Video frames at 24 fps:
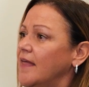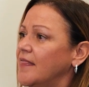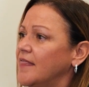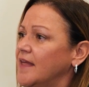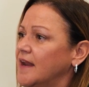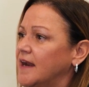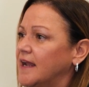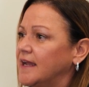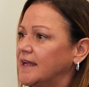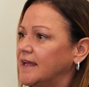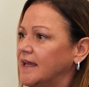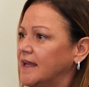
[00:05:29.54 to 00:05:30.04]
and
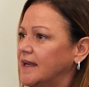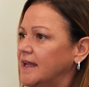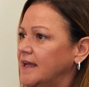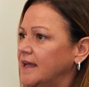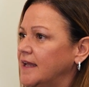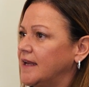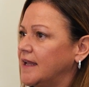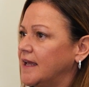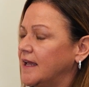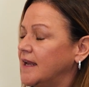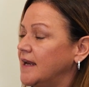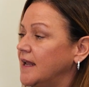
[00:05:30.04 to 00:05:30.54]
then I get
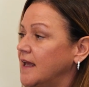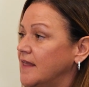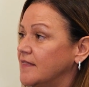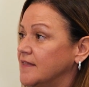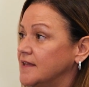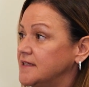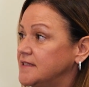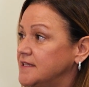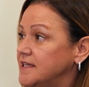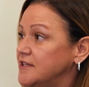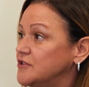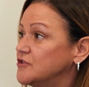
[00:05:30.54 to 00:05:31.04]
in it, and
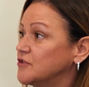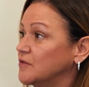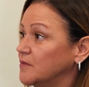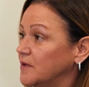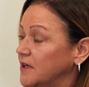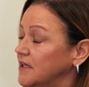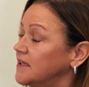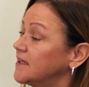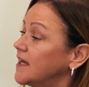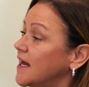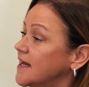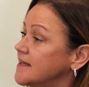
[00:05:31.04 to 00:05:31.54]
the teacher
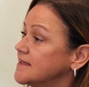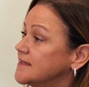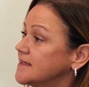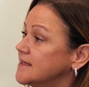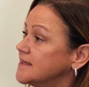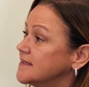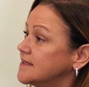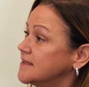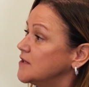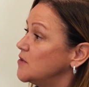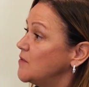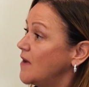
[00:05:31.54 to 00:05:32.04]

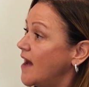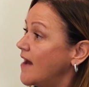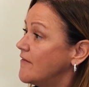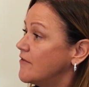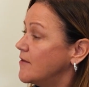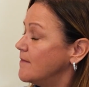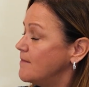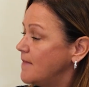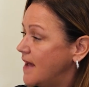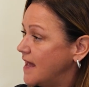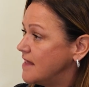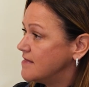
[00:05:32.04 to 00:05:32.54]
realizes you
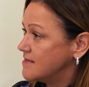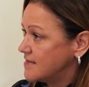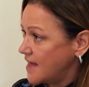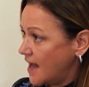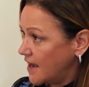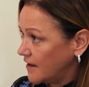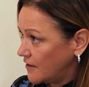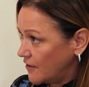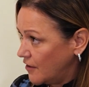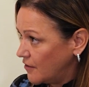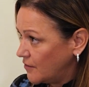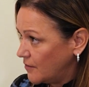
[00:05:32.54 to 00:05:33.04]
haven't met
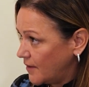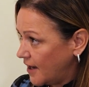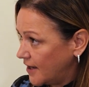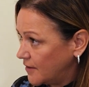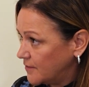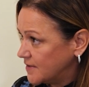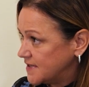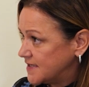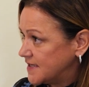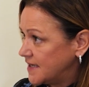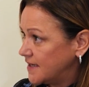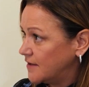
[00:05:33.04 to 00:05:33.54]
that
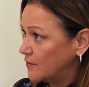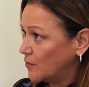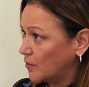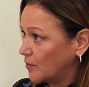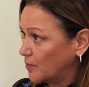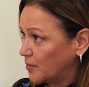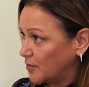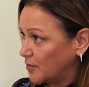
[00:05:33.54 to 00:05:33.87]
co-requisite or